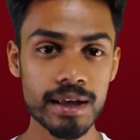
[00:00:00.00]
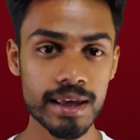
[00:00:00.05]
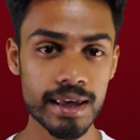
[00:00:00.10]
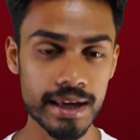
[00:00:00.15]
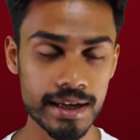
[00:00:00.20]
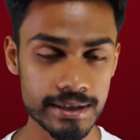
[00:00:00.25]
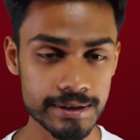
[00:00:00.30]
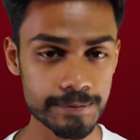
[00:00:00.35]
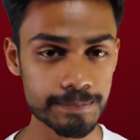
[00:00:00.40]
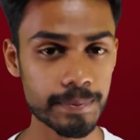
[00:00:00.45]

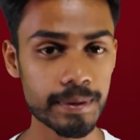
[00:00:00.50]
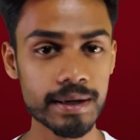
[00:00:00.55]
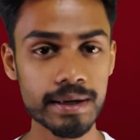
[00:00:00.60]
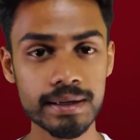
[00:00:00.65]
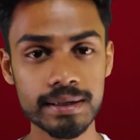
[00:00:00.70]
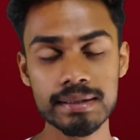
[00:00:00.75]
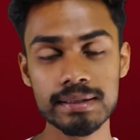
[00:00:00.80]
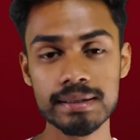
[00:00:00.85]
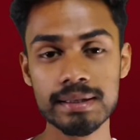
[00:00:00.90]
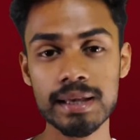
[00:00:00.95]

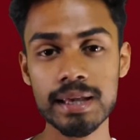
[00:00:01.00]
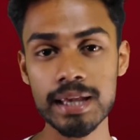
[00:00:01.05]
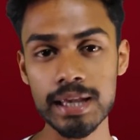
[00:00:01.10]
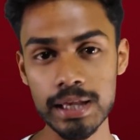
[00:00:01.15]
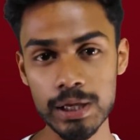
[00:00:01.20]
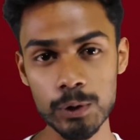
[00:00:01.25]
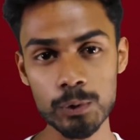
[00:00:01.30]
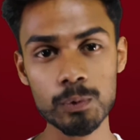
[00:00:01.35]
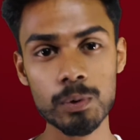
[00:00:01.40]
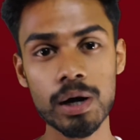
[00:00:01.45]
Expect the
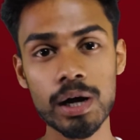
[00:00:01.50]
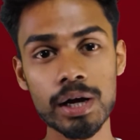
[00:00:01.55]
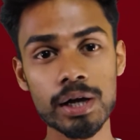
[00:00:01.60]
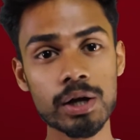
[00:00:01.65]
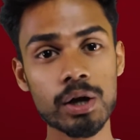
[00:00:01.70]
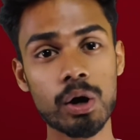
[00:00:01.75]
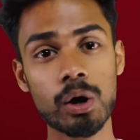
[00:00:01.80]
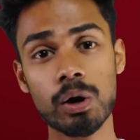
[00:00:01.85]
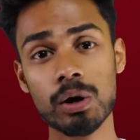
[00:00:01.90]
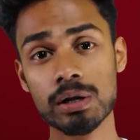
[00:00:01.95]

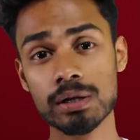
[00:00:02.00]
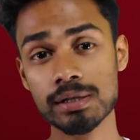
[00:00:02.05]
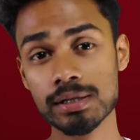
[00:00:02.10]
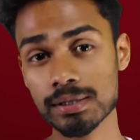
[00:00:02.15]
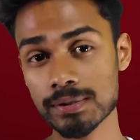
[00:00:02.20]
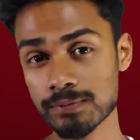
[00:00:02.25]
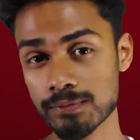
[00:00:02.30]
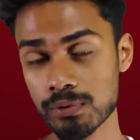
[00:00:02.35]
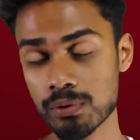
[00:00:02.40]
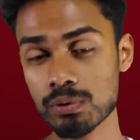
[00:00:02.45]
UI or the
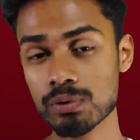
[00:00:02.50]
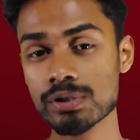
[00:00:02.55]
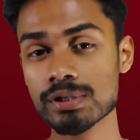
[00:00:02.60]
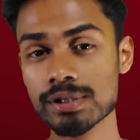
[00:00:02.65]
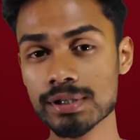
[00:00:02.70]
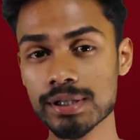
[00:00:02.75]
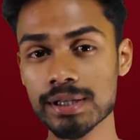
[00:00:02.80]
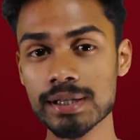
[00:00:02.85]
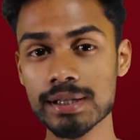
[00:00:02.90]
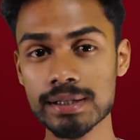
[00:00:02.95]
phone
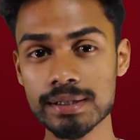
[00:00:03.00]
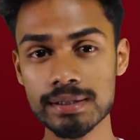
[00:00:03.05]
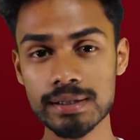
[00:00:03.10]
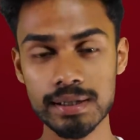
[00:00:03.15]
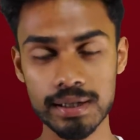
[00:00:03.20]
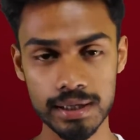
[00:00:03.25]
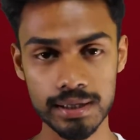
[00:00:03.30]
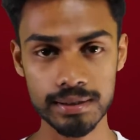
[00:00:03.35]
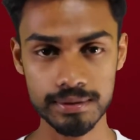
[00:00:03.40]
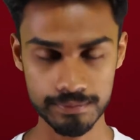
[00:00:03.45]
skin,
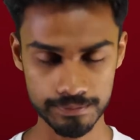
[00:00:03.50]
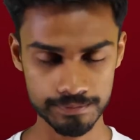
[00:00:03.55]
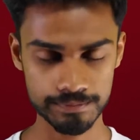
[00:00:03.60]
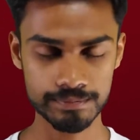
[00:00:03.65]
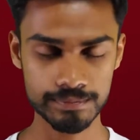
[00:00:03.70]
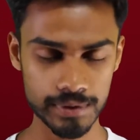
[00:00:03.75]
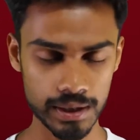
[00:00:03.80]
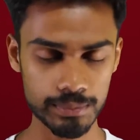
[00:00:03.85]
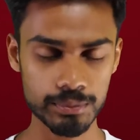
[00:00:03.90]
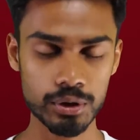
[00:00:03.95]
like
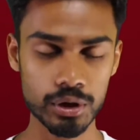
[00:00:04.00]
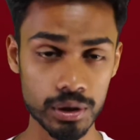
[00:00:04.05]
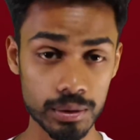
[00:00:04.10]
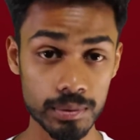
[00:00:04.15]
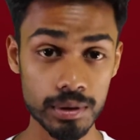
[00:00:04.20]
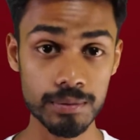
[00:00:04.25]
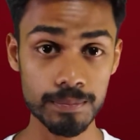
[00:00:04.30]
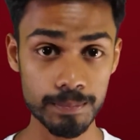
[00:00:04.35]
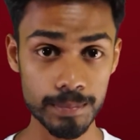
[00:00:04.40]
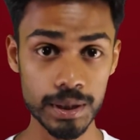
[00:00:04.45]
I'm talking
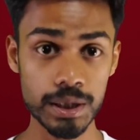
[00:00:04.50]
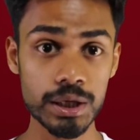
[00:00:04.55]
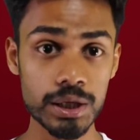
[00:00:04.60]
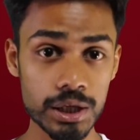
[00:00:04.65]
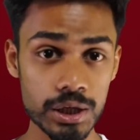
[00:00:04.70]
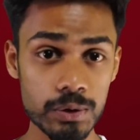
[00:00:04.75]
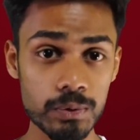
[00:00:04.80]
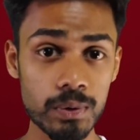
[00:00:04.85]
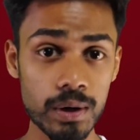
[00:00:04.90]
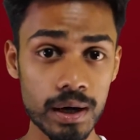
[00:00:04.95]
about
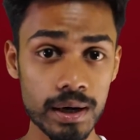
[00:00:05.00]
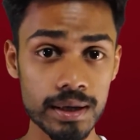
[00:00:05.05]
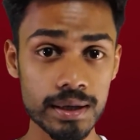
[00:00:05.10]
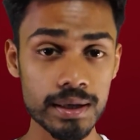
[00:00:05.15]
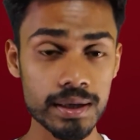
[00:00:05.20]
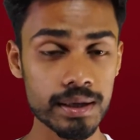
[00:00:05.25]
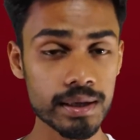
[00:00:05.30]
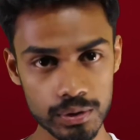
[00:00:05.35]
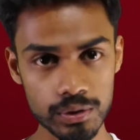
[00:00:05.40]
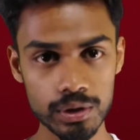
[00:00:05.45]
Mi UI,
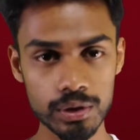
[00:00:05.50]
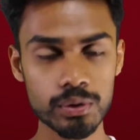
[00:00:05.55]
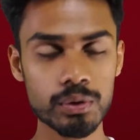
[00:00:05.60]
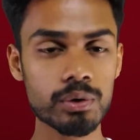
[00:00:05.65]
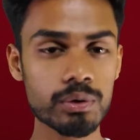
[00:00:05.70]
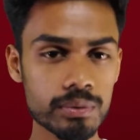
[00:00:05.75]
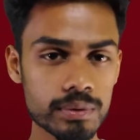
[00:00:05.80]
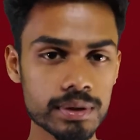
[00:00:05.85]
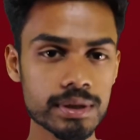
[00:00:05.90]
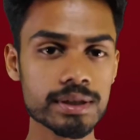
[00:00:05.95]
you can
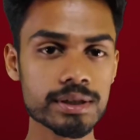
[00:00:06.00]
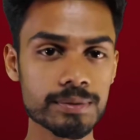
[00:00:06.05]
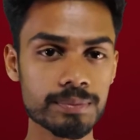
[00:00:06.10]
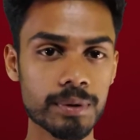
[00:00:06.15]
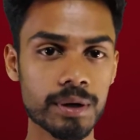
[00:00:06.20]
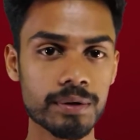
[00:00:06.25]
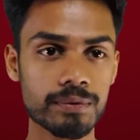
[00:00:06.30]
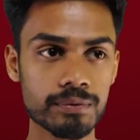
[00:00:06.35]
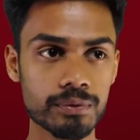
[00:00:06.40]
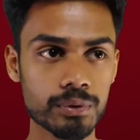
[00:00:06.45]
go with this
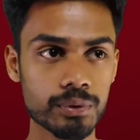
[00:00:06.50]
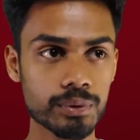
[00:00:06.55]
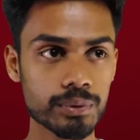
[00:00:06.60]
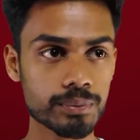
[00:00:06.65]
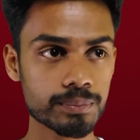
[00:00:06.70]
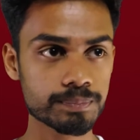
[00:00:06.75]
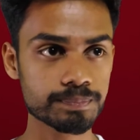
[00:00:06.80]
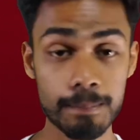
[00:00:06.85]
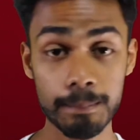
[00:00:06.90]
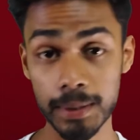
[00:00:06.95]
smartphone.
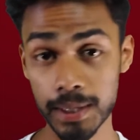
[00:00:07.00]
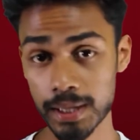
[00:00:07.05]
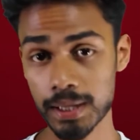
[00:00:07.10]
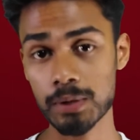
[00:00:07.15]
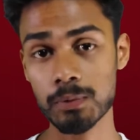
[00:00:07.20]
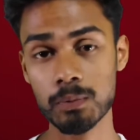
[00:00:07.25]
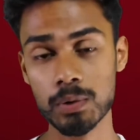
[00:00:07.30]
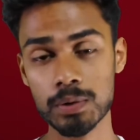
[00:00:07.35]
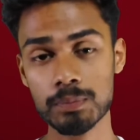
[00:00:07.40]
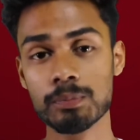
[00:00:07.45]
But hey,
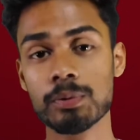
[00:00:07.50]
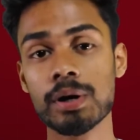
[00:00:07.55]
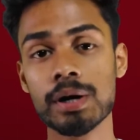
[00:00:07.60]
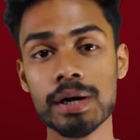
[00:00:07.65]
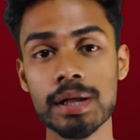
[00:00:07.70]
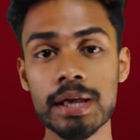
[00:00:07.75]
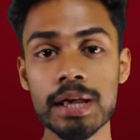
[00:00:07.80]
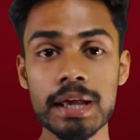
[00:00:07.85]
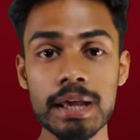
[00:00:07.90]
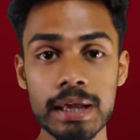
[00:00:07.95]
one
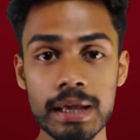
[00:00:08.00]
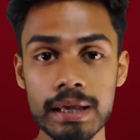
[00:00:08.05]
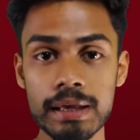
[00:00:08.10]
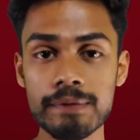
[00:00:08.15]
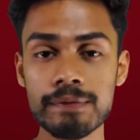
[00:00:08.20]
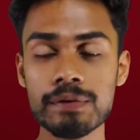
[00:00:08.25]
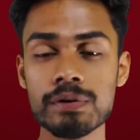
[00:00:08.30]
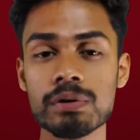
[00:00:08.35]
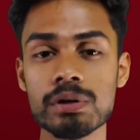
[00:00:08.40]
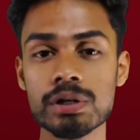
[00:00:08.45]
point,
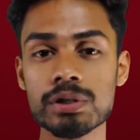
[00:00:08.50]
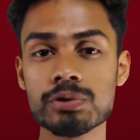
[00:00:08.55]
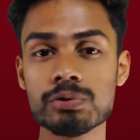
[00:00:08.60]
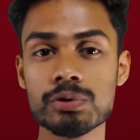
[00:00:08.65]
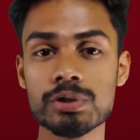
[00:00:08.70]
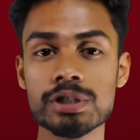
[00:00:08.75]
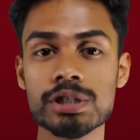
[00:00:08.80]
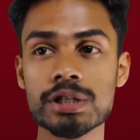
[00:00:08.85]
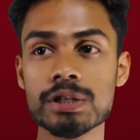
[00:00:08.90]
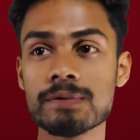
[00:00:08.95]
if you are
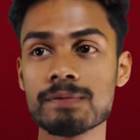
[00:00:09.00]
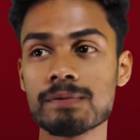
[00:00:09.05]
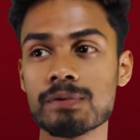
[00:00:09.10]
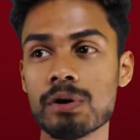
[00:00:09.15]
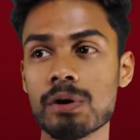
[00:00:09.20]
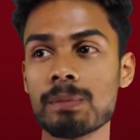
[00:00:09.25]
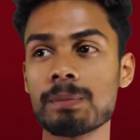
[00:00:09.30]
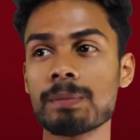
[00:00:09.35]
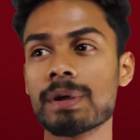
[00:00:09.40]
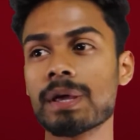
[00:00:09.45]
switching
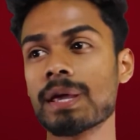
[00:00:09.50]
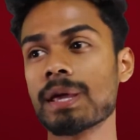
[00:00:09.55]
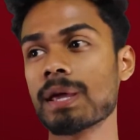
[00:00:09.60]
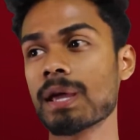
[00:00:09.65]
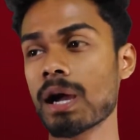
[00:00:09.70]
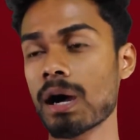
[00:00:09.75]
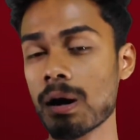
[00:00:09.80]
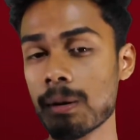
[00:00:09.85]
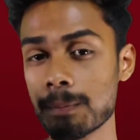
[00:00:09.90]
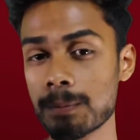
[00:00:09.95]
from a
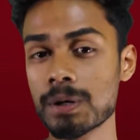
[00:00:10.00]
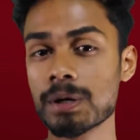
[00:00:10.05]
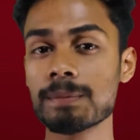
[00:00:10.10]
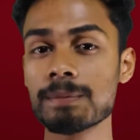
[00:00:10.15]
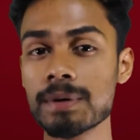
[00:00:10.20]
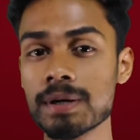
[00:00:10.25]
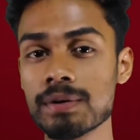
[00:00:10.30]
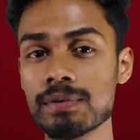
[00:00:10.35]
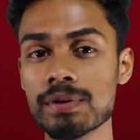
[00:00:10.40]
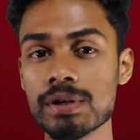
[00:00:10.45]
upper
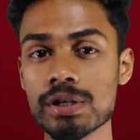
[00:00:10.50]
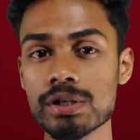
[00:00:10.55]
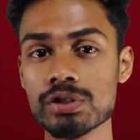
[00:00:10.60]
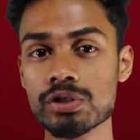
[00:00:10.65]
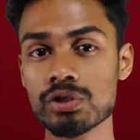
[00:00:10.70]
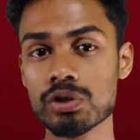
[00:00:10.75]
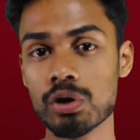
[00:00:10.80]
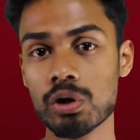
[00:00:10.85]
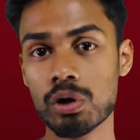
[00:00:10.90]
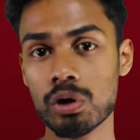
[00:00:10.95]

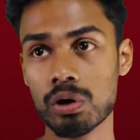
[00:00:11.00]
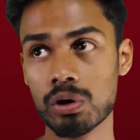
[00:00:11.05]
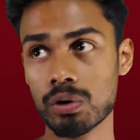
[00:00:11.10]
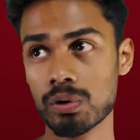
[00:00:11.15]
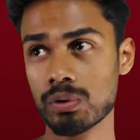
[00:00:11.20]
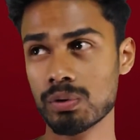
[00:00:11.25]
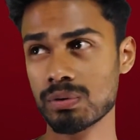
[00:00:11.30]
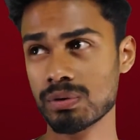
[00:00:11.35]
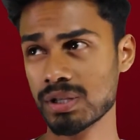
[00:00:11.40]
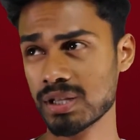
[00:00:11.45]
mid-range
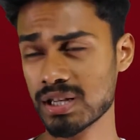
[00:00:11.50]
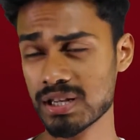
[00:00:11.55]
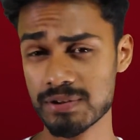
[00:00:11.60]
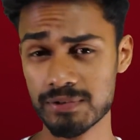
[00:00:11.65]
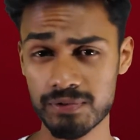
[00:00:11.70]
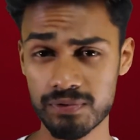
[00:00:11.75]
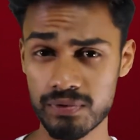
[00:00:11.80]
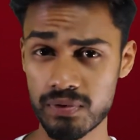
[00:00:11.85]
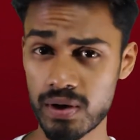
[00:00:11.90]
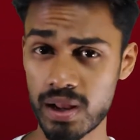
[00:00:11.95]
or any
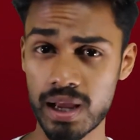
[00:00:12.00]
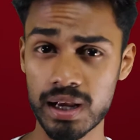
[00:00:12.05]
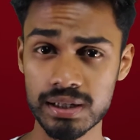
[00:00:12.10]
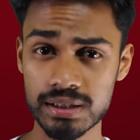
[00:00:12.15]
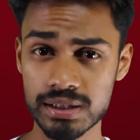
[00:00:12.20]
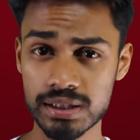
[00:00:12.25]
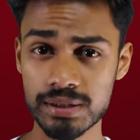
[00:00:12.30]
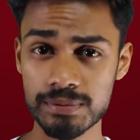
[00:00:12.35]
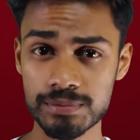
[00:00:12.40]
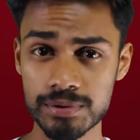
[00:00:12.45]

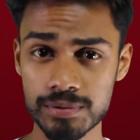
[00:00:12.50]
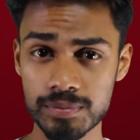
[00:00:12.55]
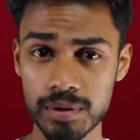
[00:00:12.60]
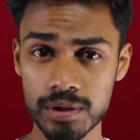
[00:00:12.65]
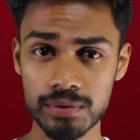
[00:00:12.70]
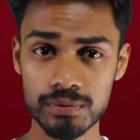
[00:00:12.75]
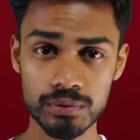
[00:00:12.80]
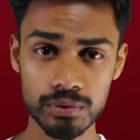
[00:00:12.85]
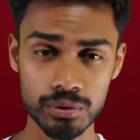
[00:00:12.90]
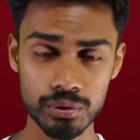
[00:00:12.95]
flagship
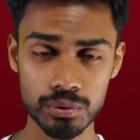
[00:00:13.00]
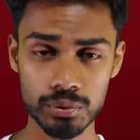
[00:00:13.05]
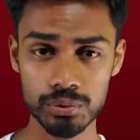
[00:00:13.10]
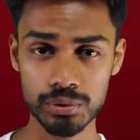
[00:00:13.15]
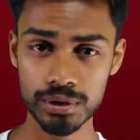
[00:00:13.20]
smartphone to